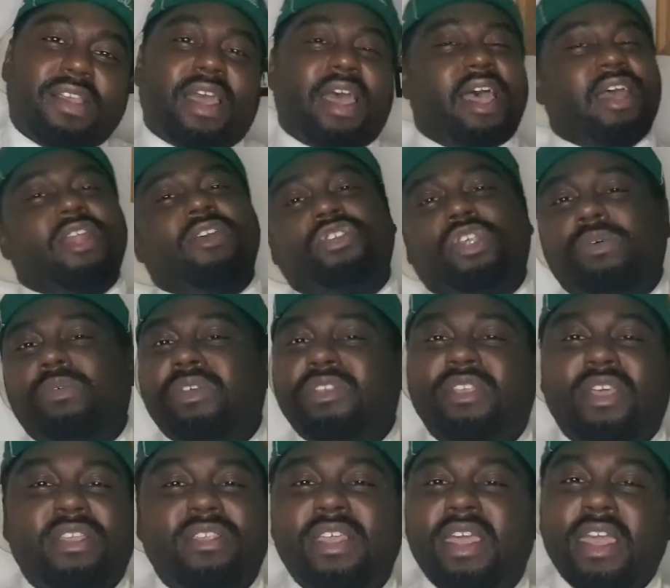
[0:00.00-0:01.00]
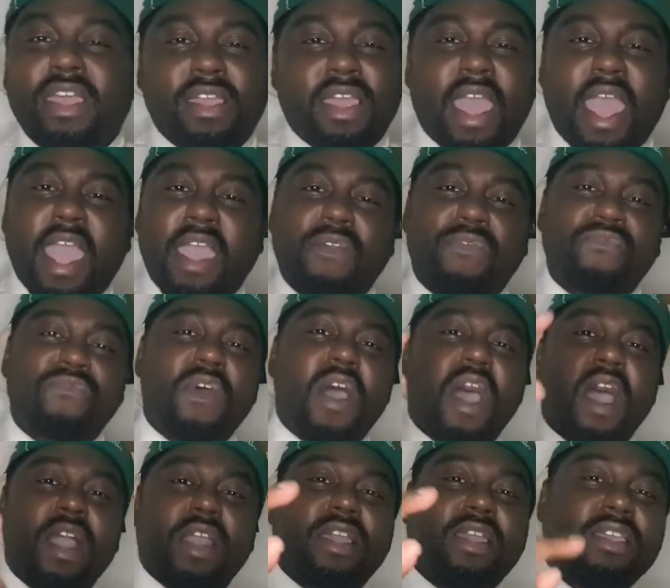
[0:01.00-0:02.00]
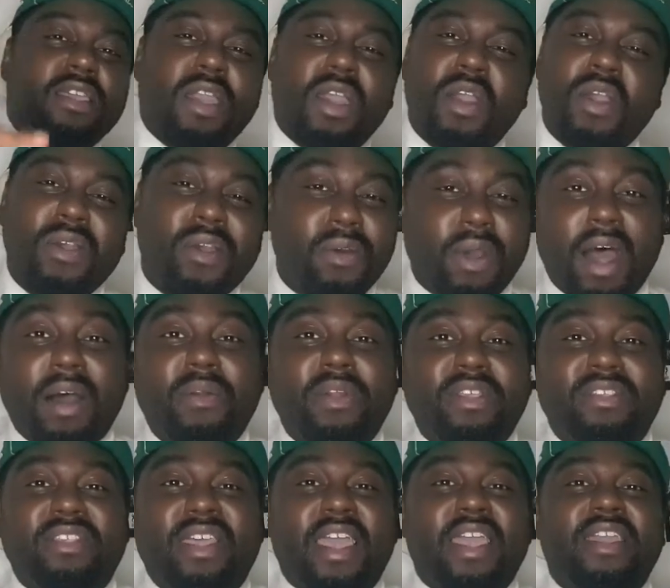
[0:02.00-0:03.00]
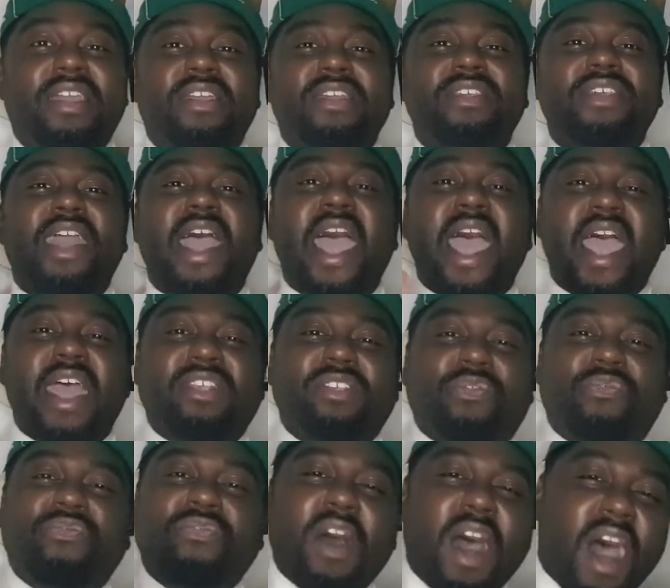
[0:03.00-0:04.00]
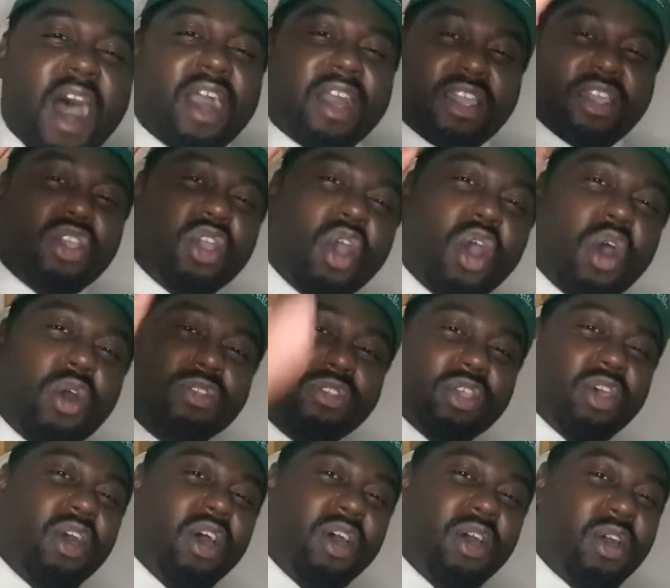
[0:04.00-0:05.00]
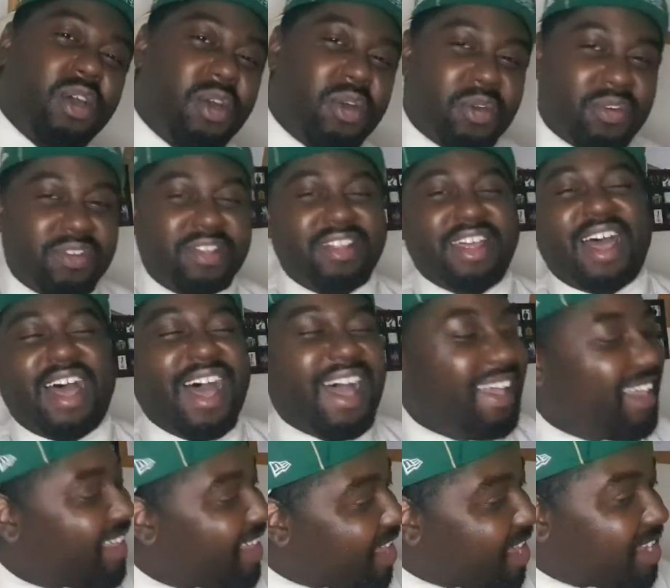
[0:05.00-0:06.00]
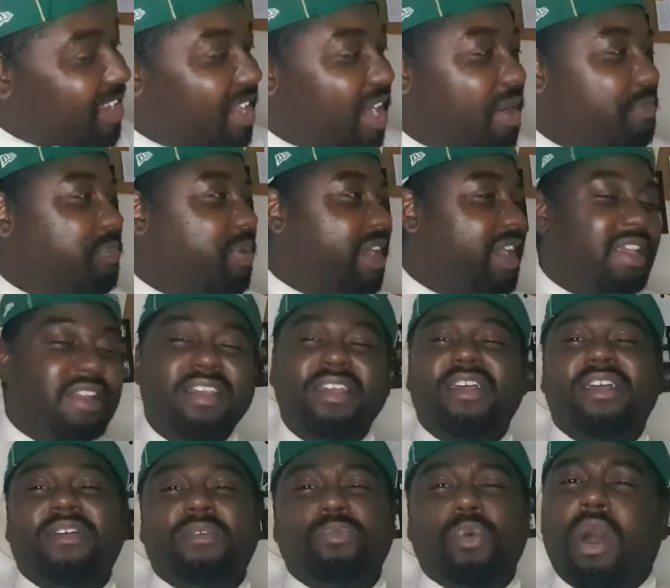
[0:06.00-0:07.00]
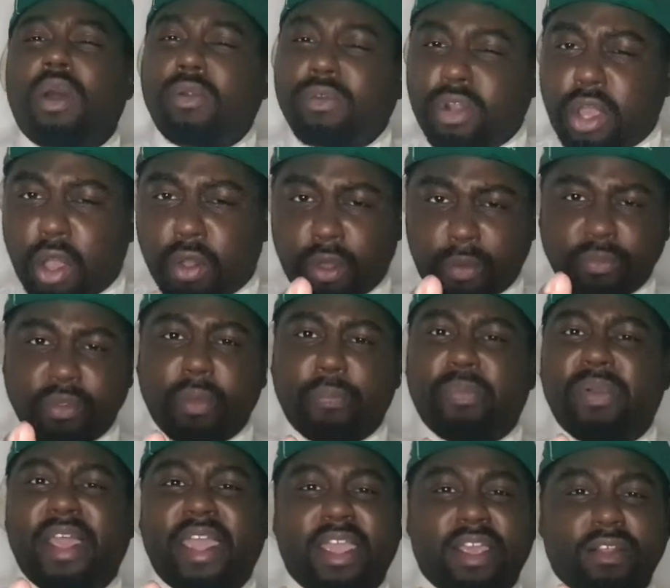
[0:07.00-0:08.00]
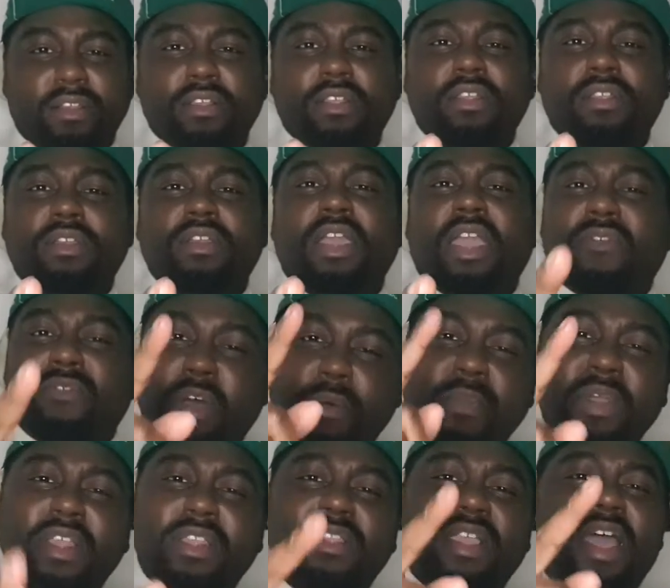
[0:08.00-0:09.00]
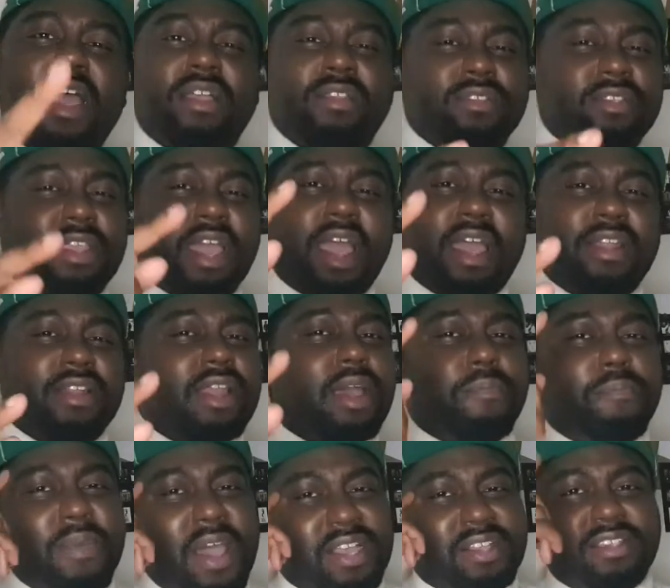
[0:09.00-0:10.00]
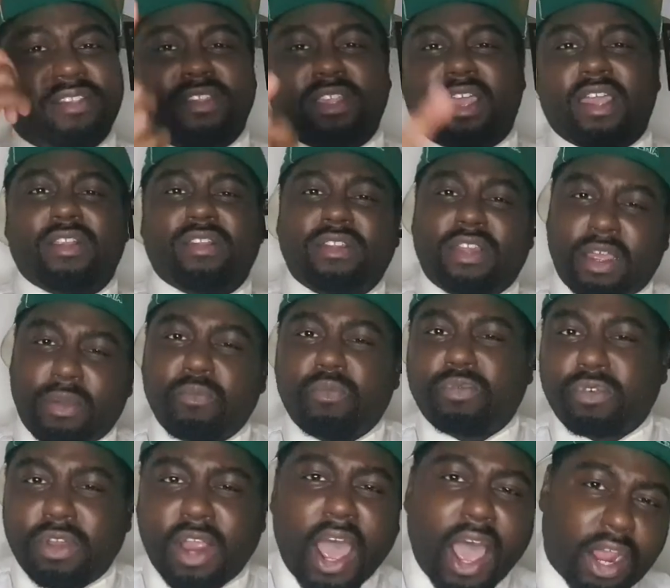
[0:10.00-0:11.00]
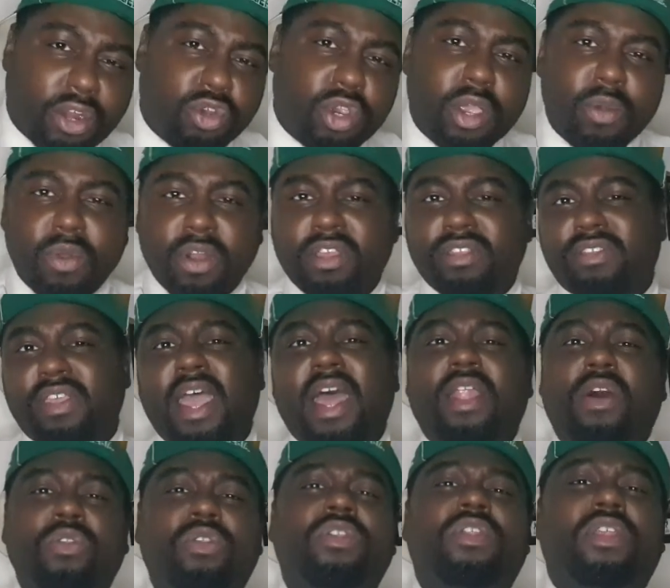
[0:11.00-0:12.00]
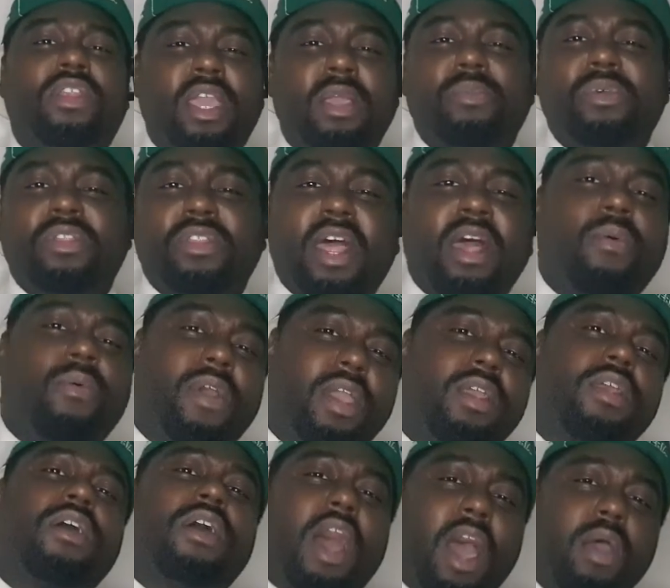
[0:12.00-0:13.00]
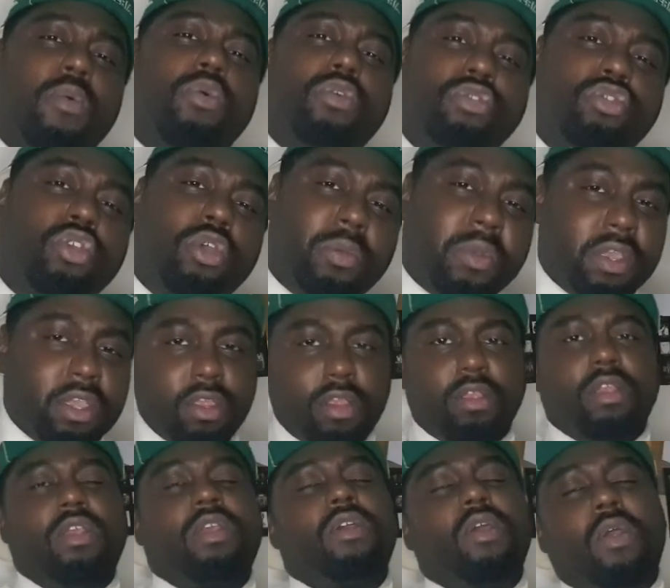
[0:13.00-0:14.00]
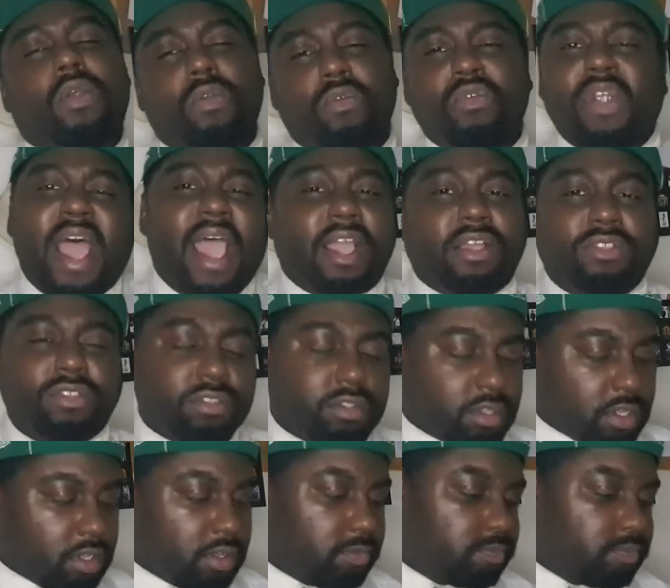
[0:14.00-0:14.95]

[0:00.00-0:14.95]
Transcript: And if someone says, "Hey, fuck you," I'm gonna say, "Yes, fuck you too." No, I'm playing. Well, no, I'm not playing. If I'm in that mindset that I do wanna say hello to the neighbors that way, I will do it. Rags.